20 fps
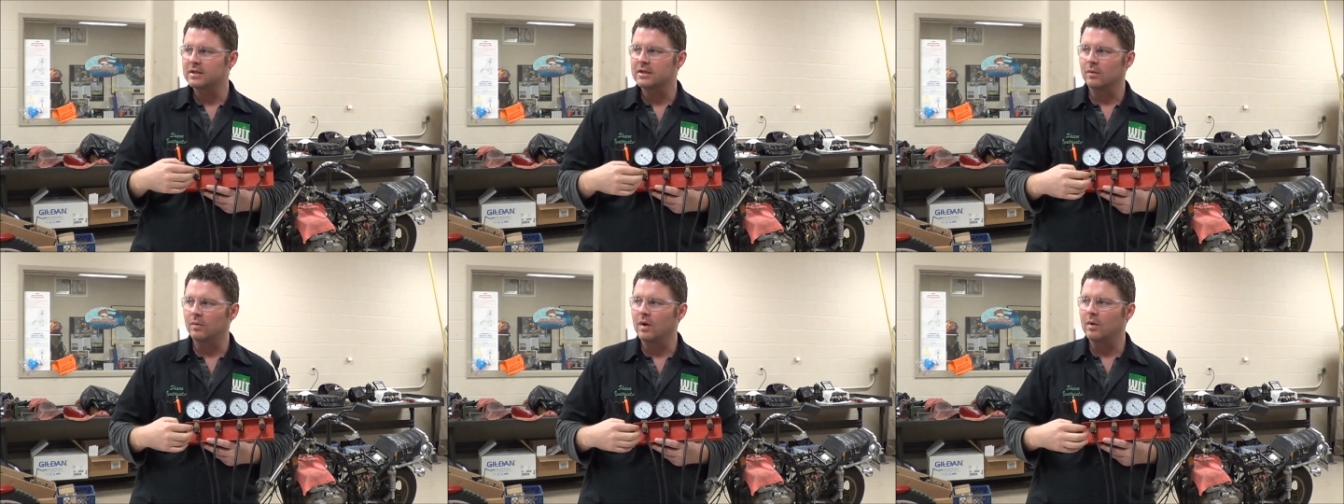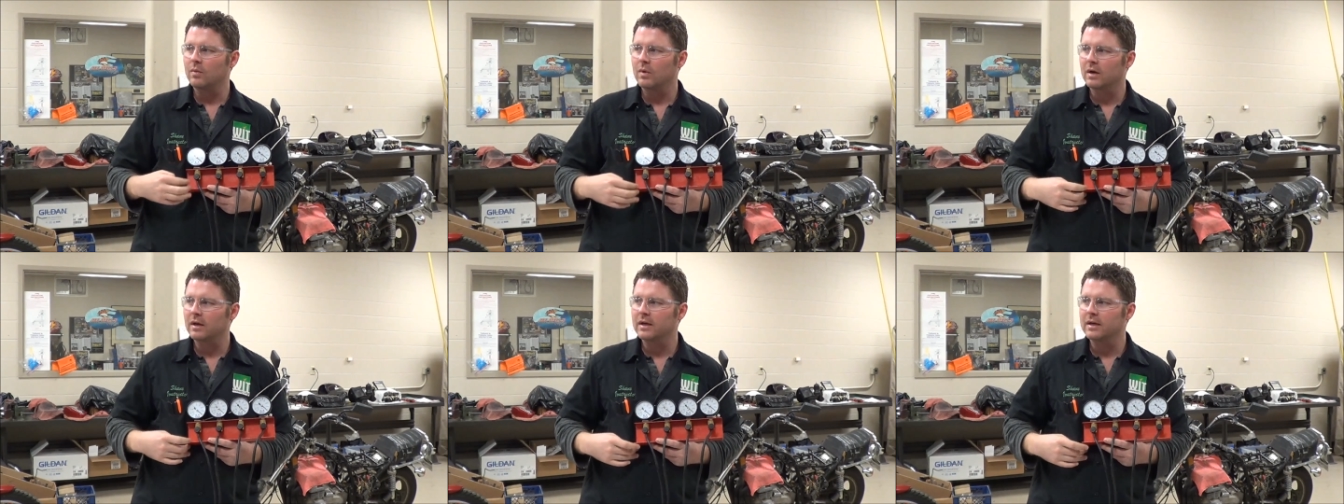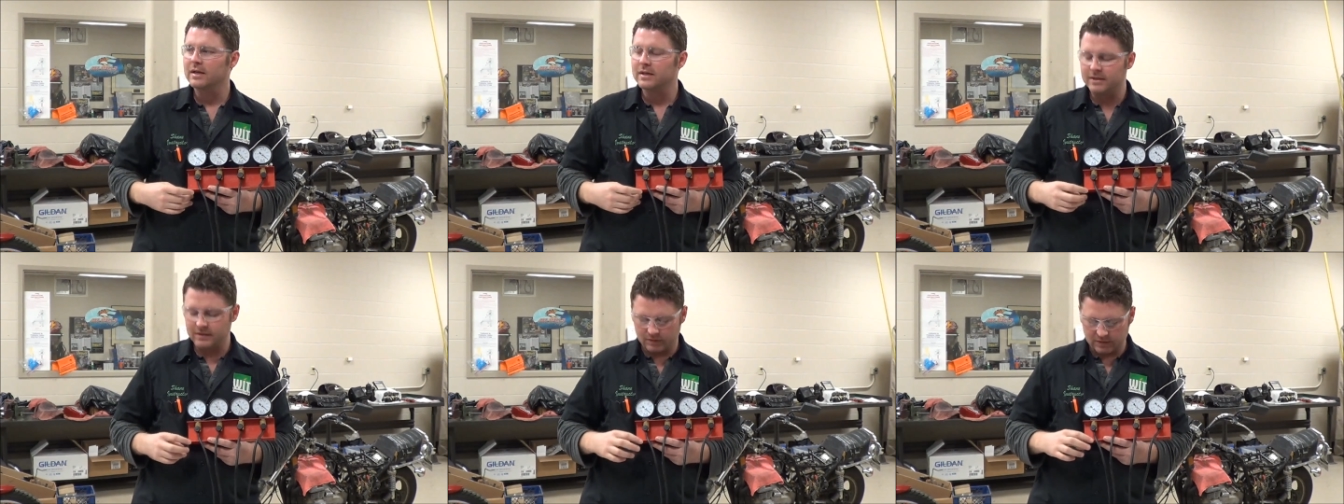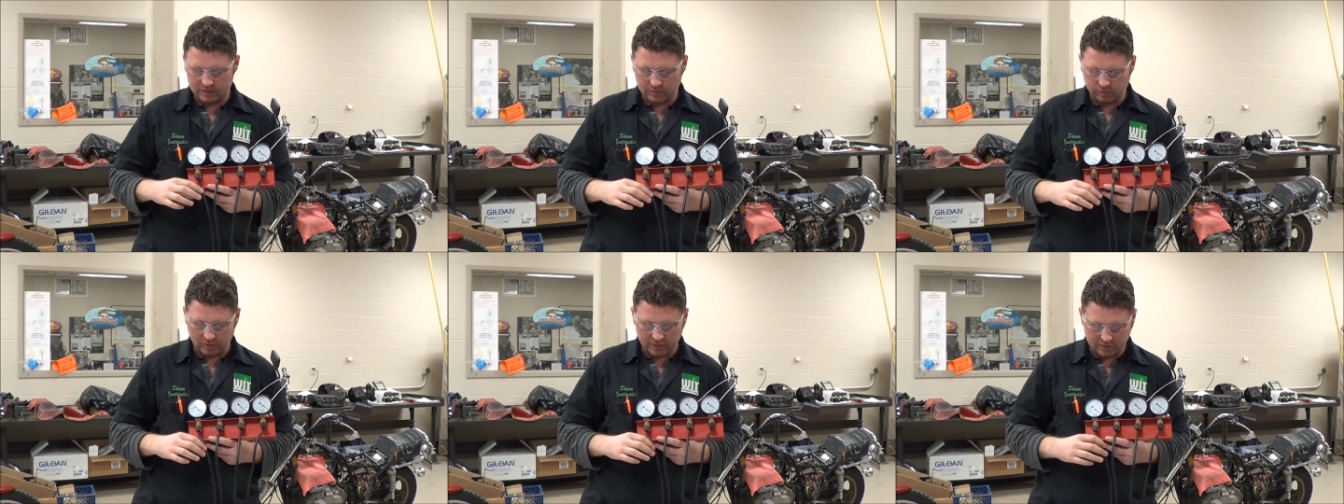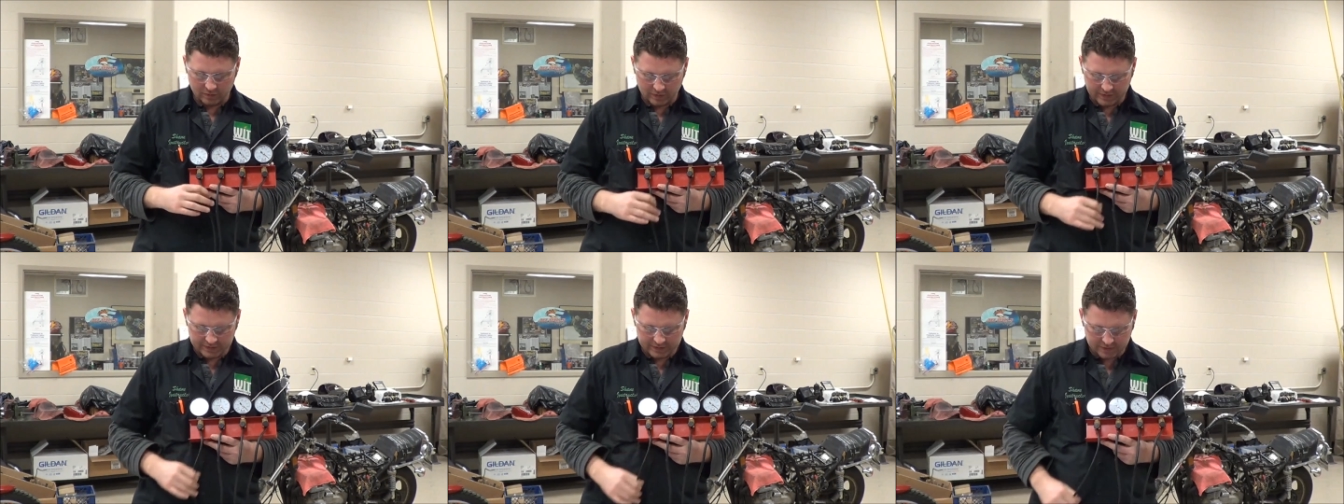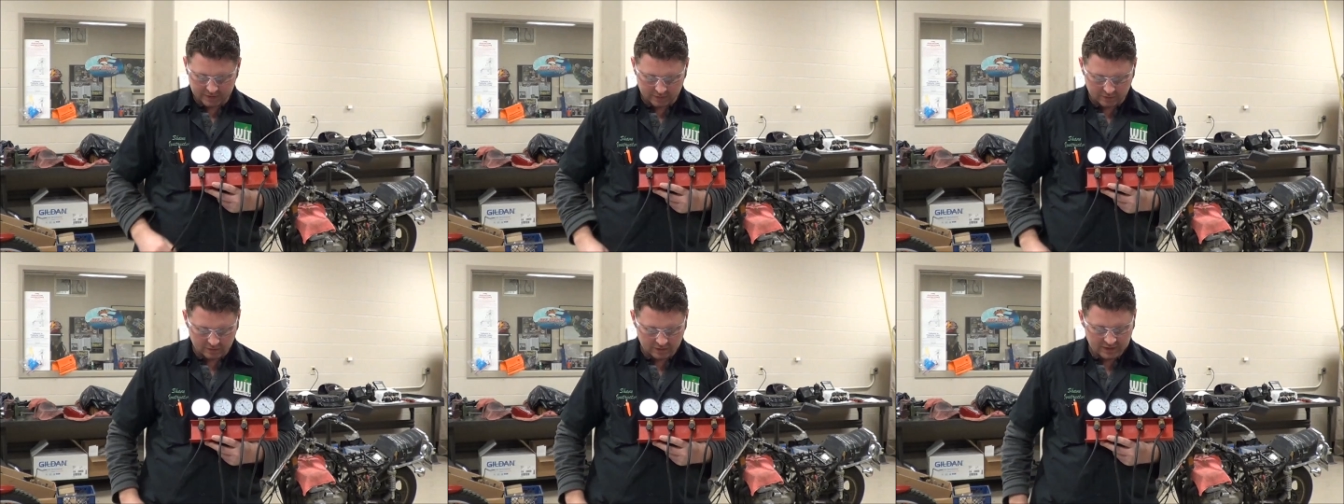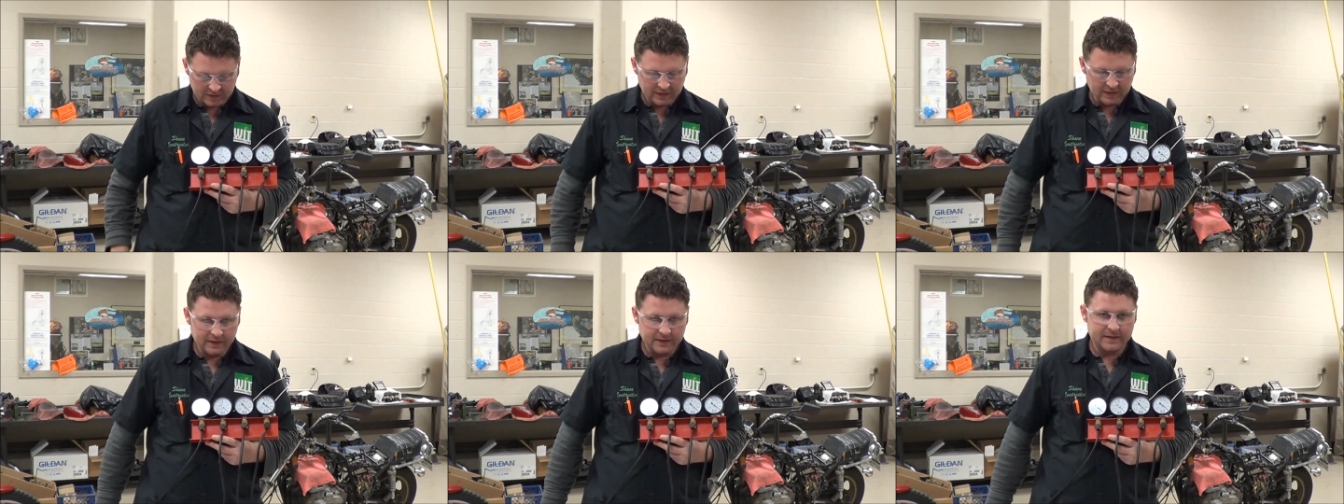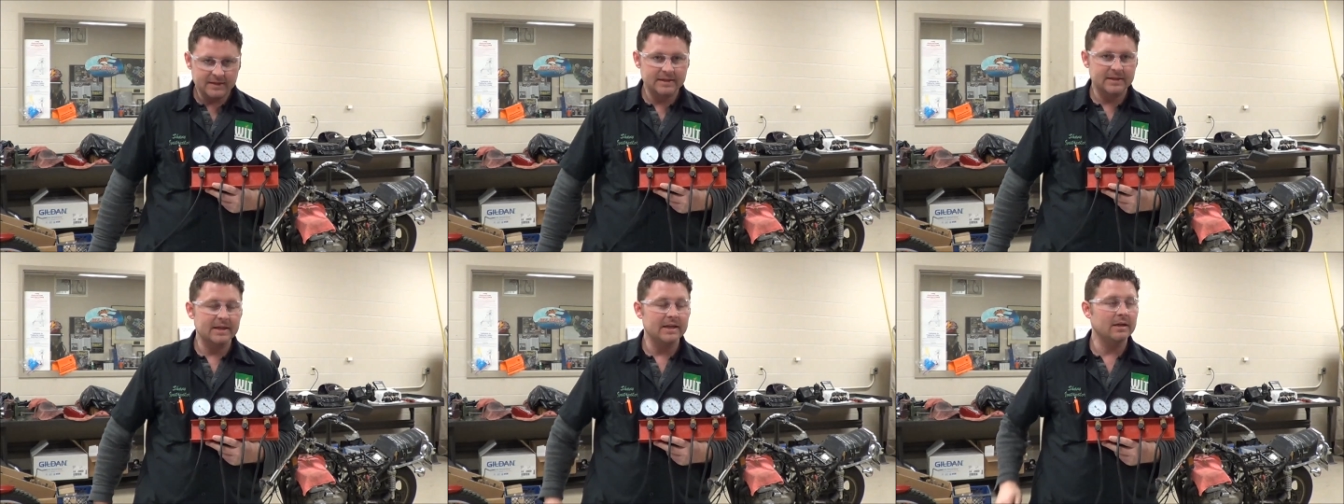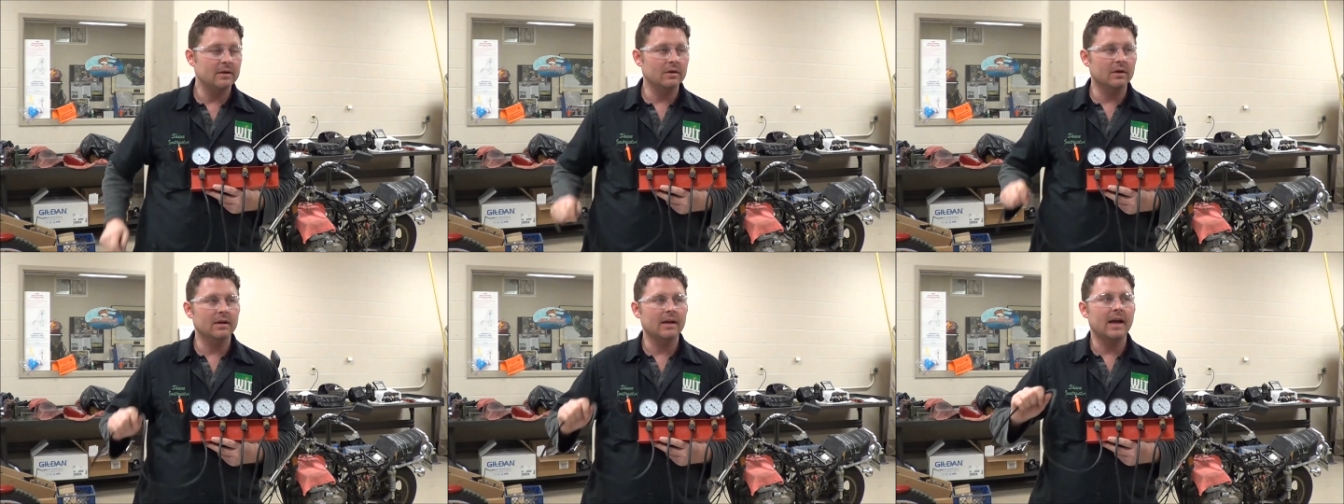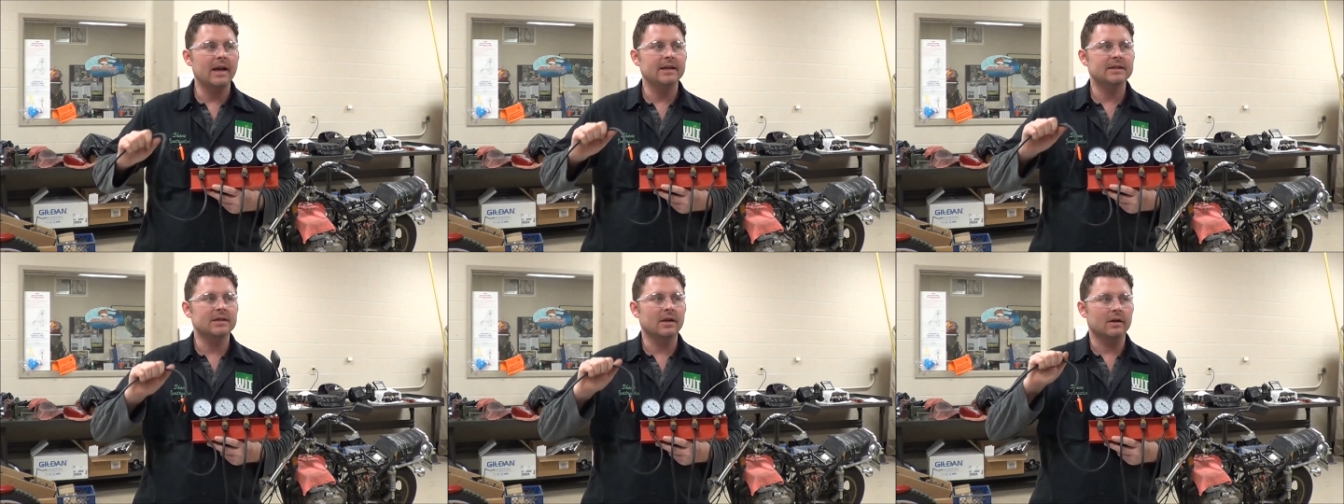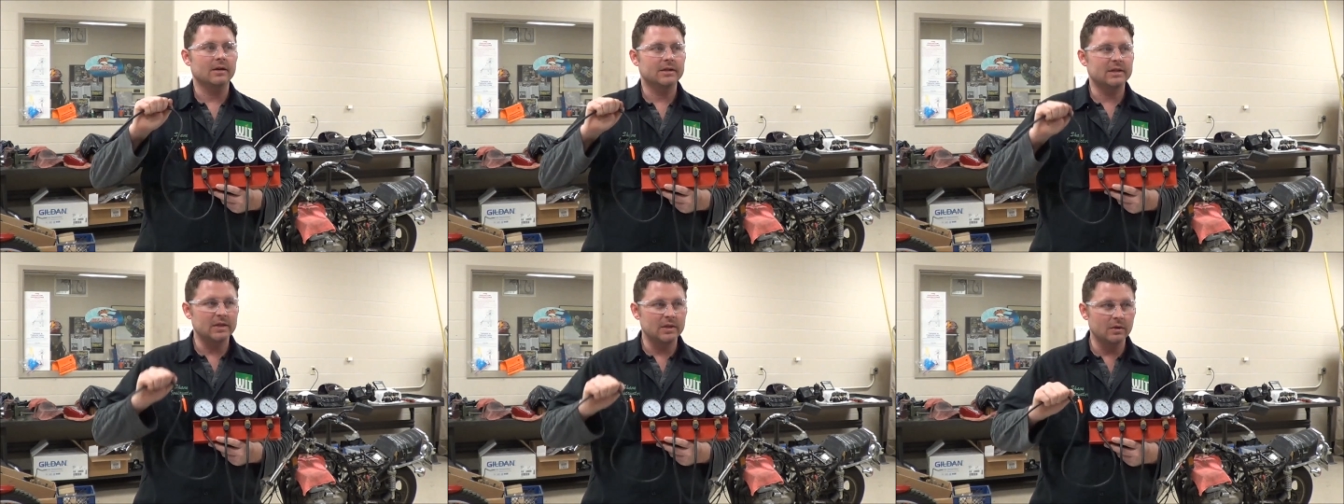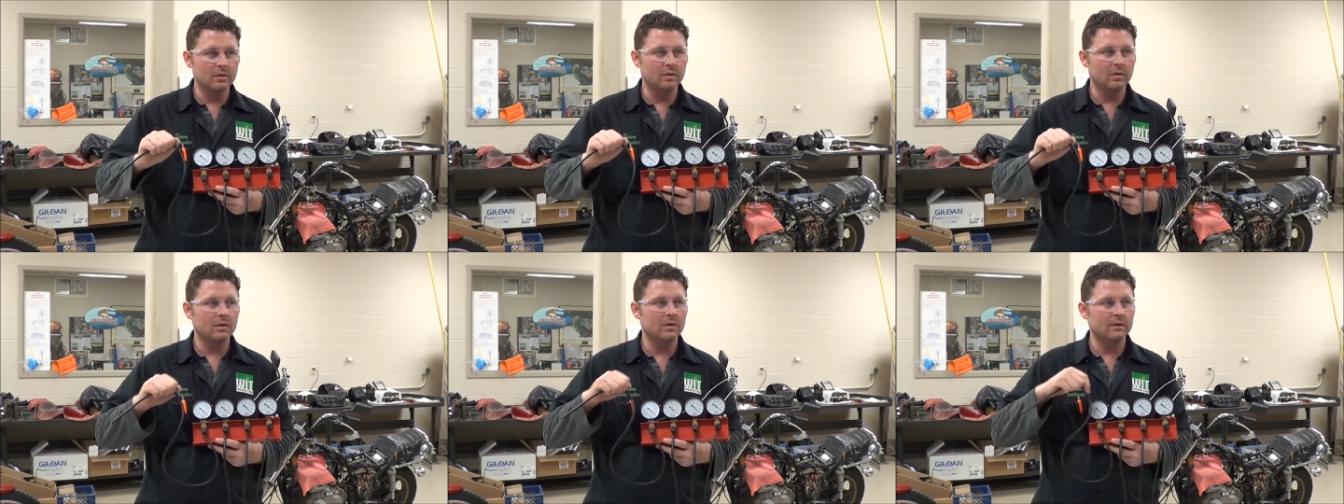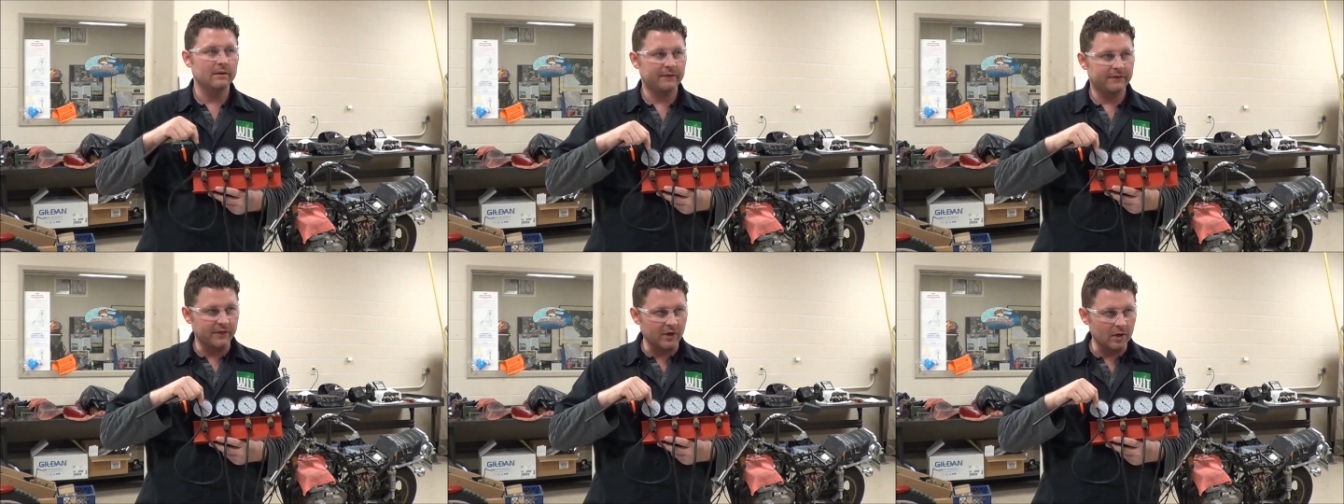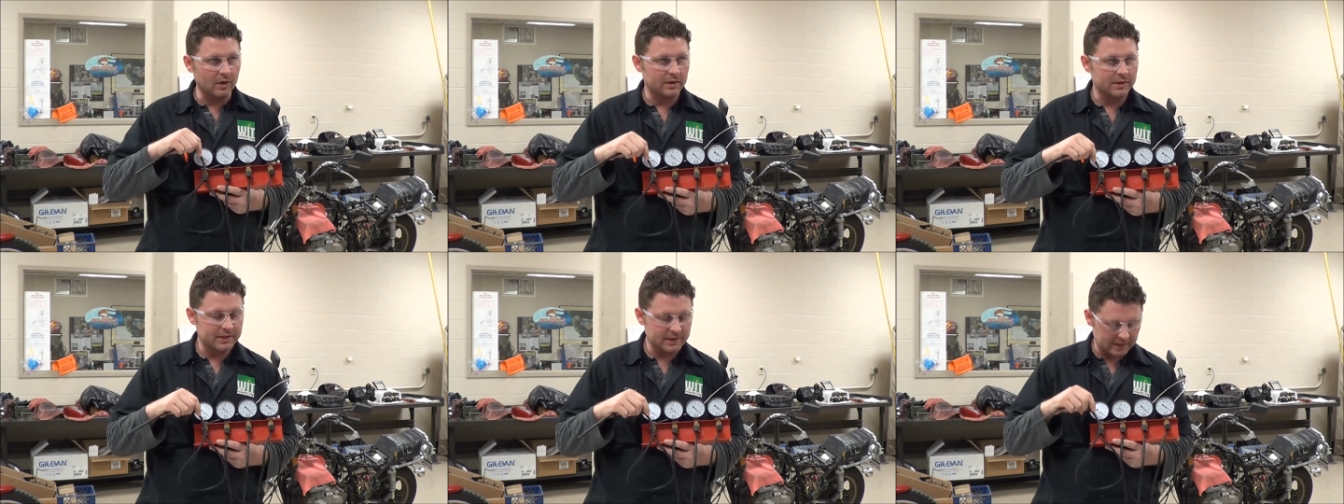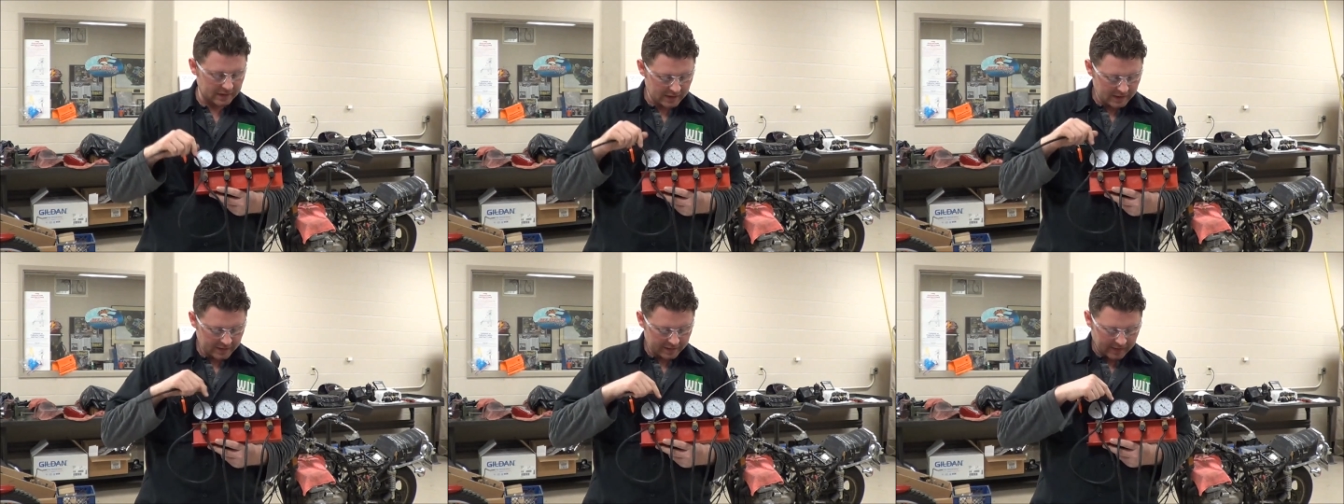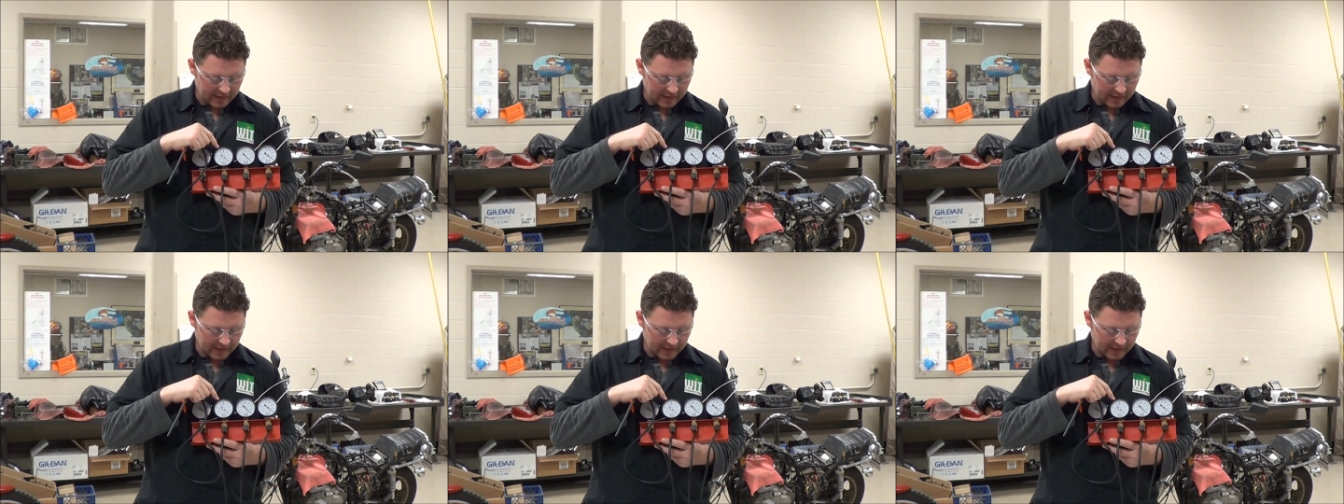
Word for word: So what we're going to do is we're going to synchronize our tool first.